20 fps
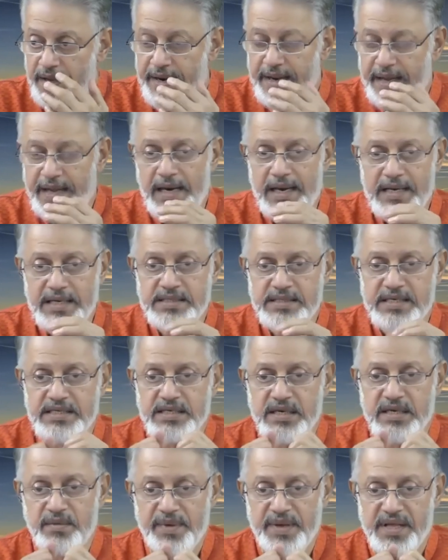
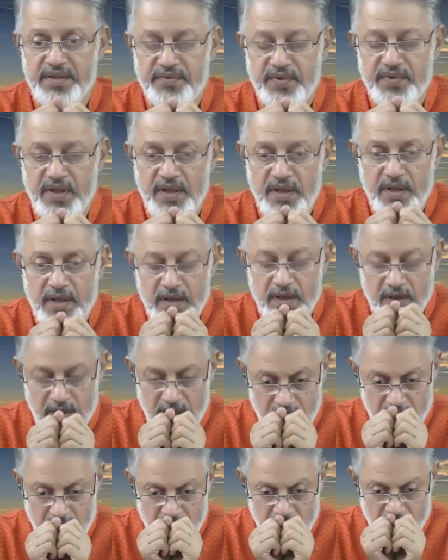Realization means
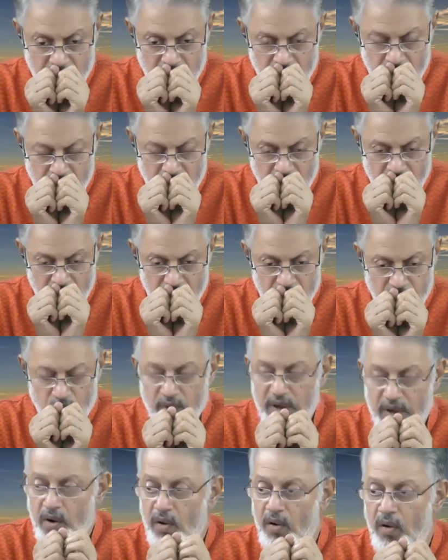
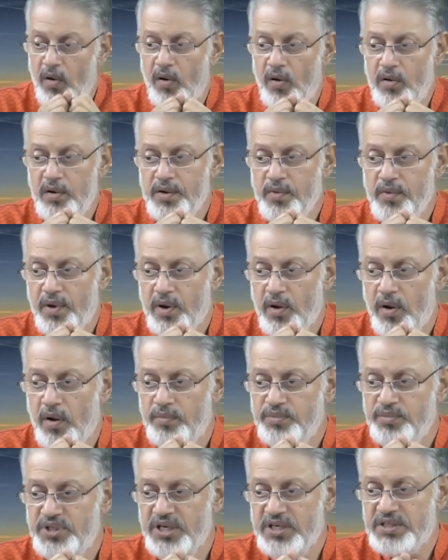you are all your
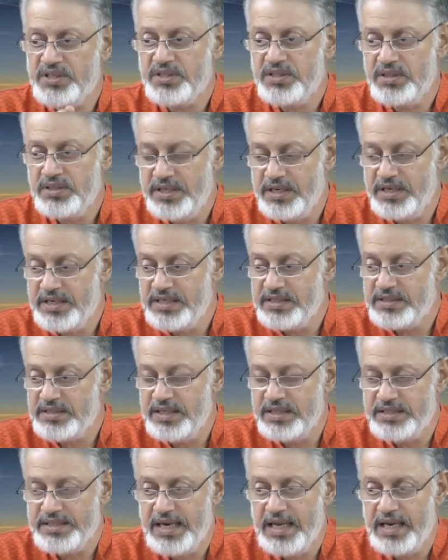objects, that is
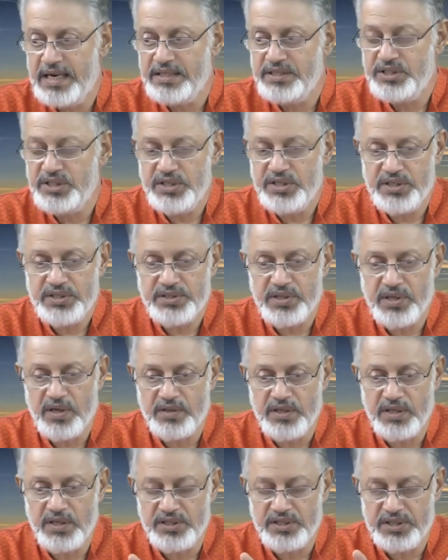the challenges
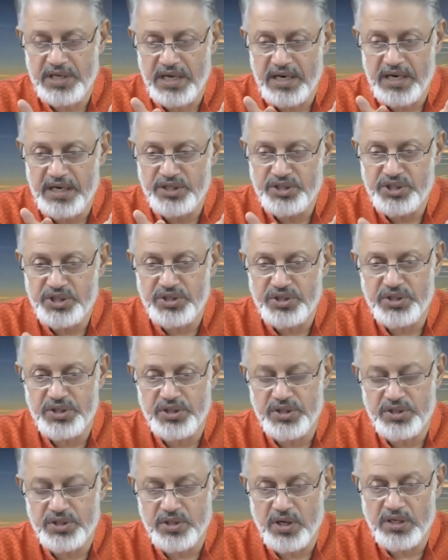or the challenged
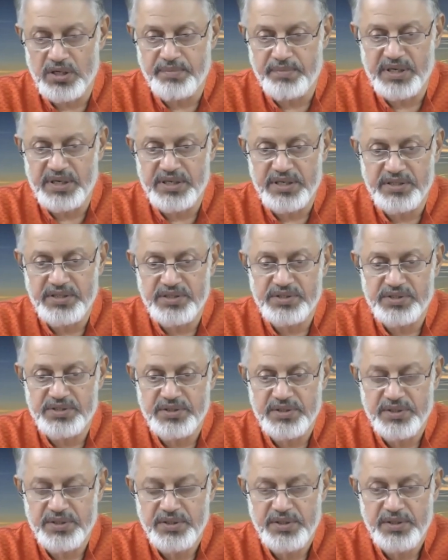thought
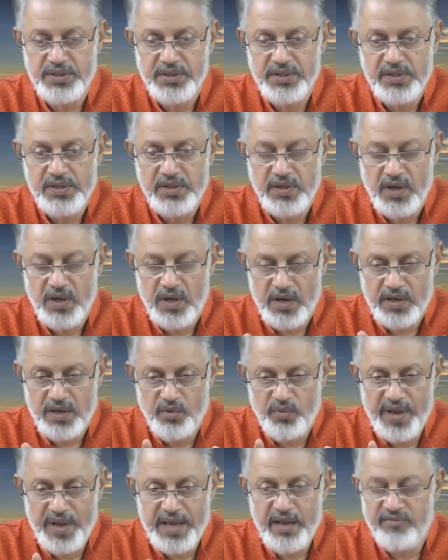patterns, or
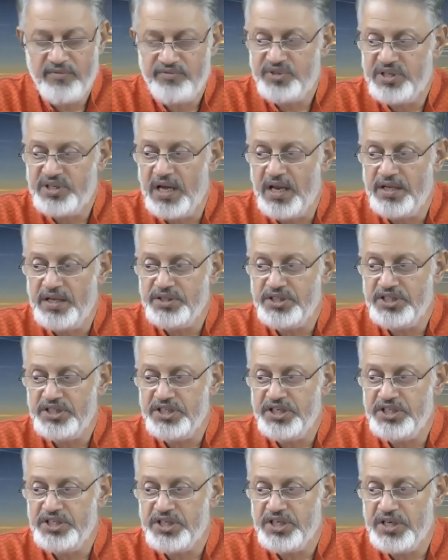the way of
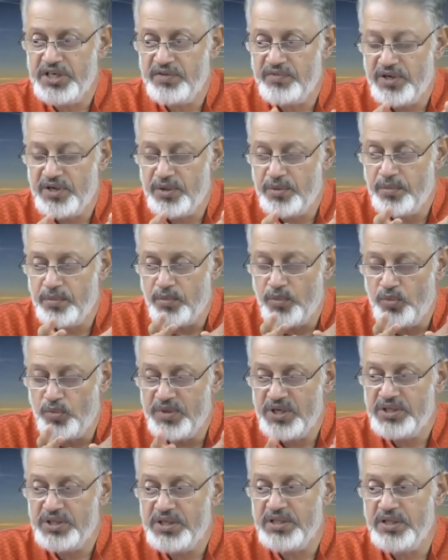challenging each and every
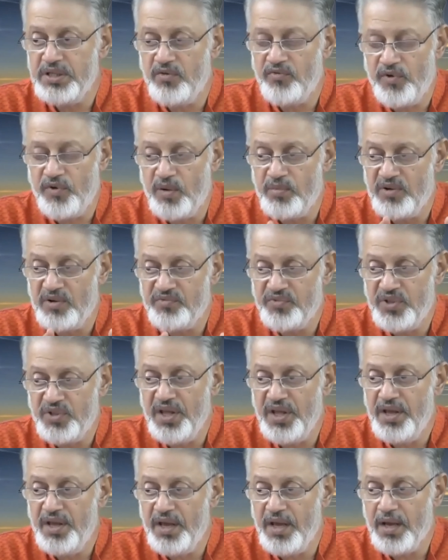moment in the form of
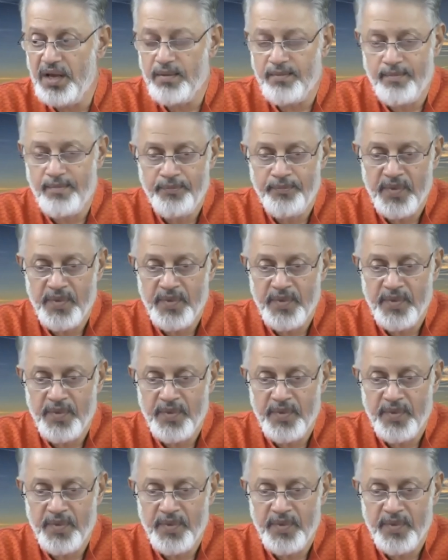thinking,